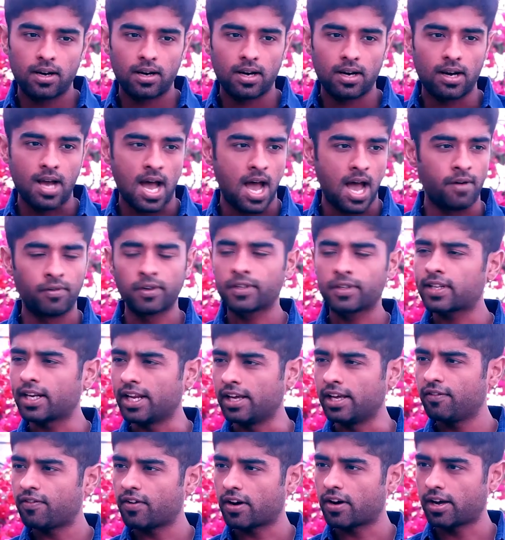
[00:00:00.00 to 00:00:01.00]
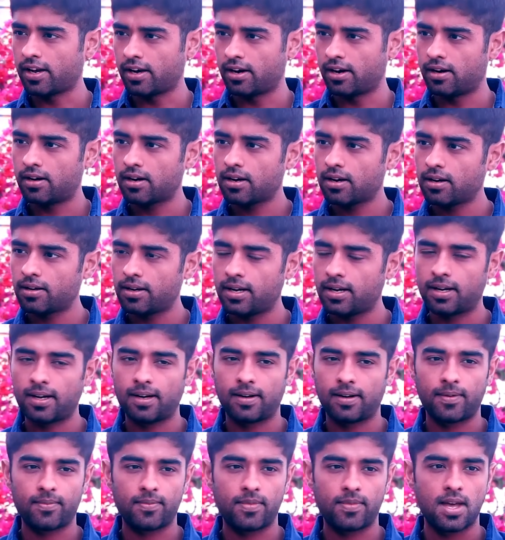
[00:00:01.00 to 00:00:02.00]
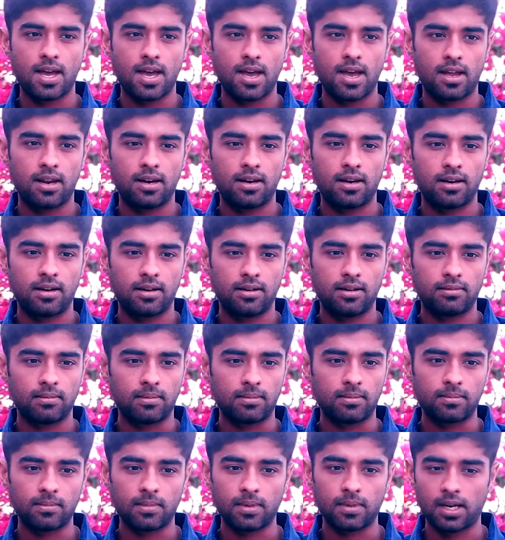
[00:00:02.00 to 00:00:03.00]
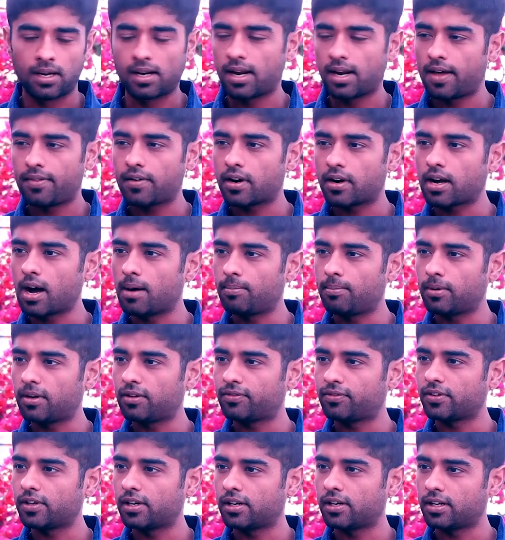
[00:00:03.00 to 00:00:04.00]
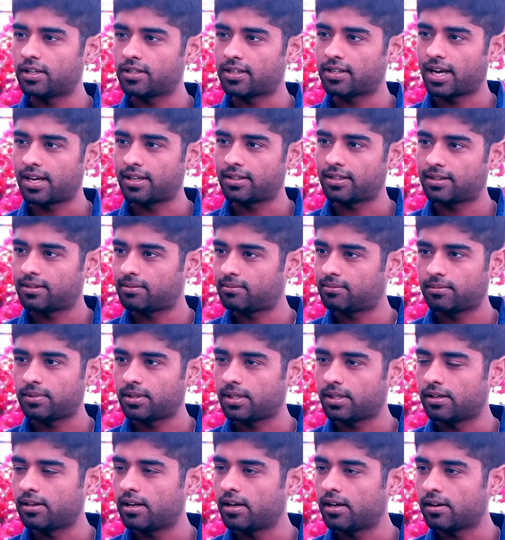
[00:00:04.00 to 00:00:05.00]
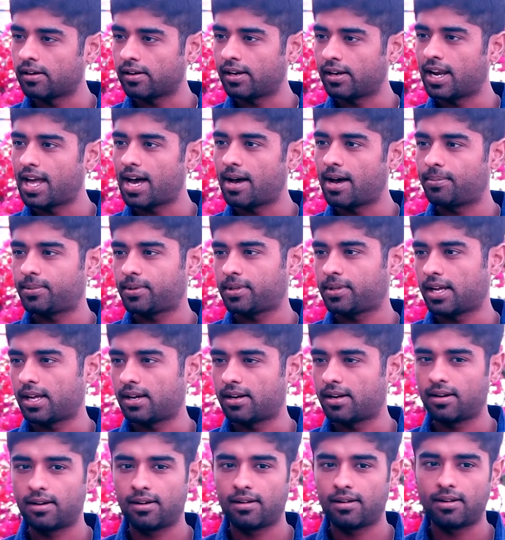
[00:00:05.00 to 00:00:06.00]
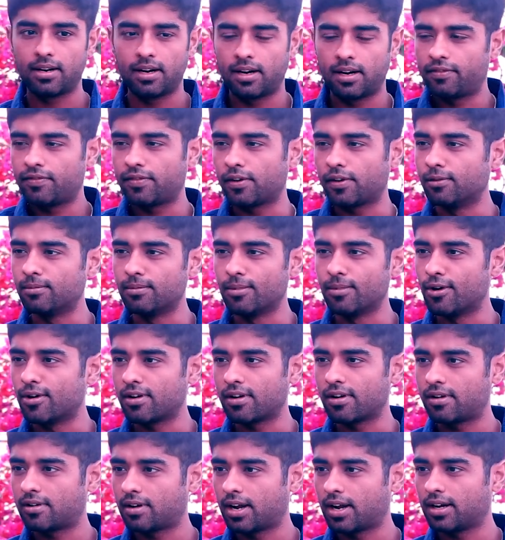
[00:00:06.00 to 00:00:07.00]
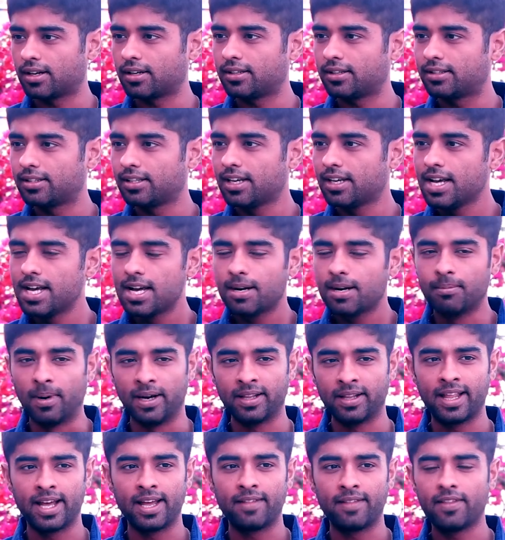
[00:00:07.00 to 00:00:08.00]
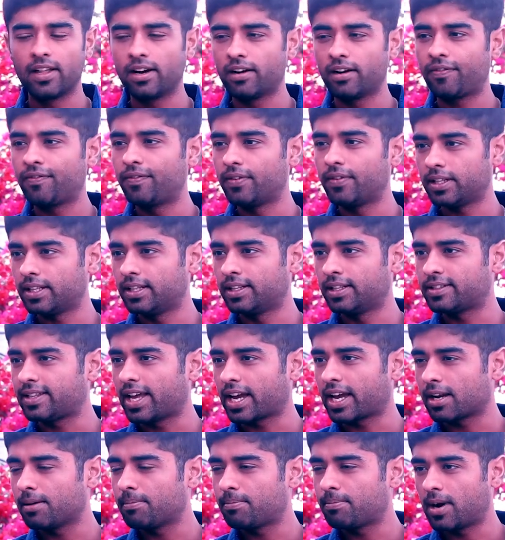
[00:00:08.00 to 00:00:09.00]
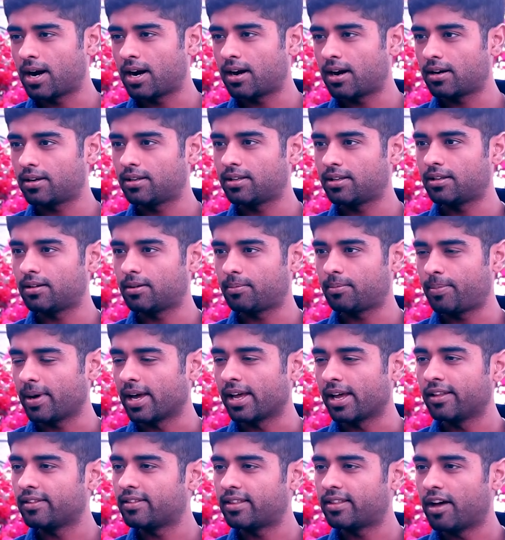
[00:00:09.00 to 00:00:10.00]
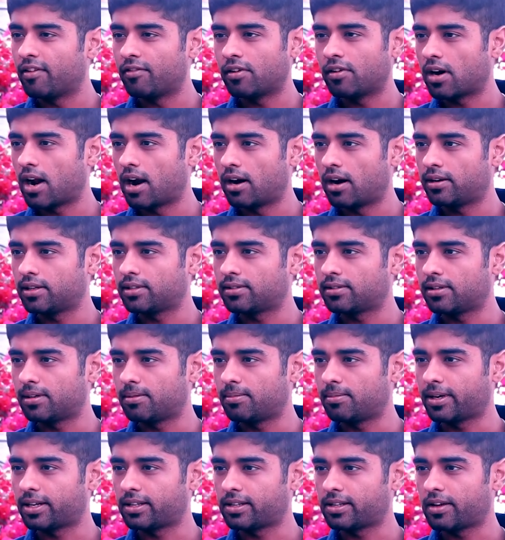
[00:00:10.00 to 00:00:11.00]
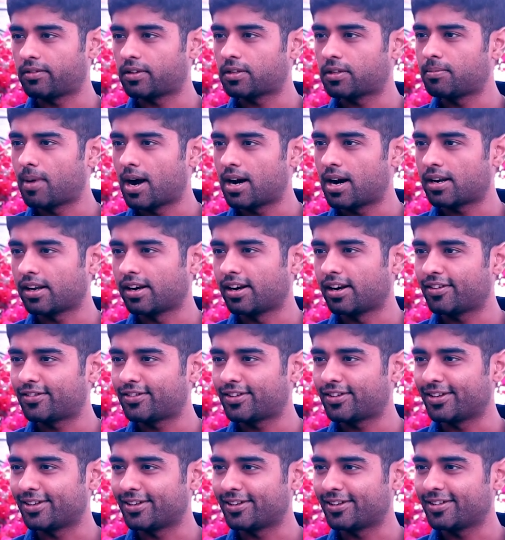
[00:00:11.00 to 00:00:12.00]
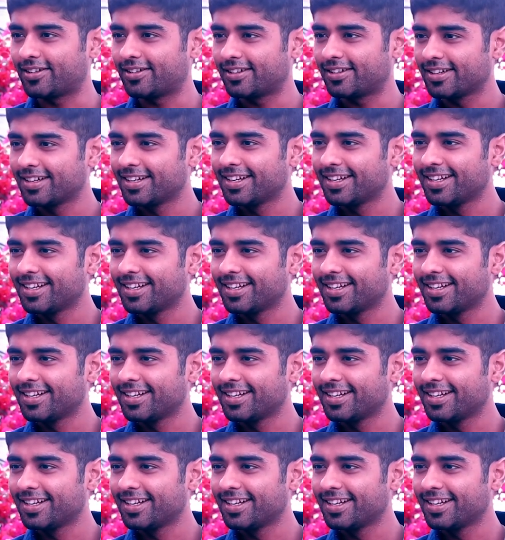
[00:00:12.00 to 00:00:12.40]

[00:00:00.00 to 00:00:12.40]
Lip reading: I was clean for a year. Then another couple of years I relapsed and did a few more drugs. But then in the second part, the parents never understood because I was smart enough to,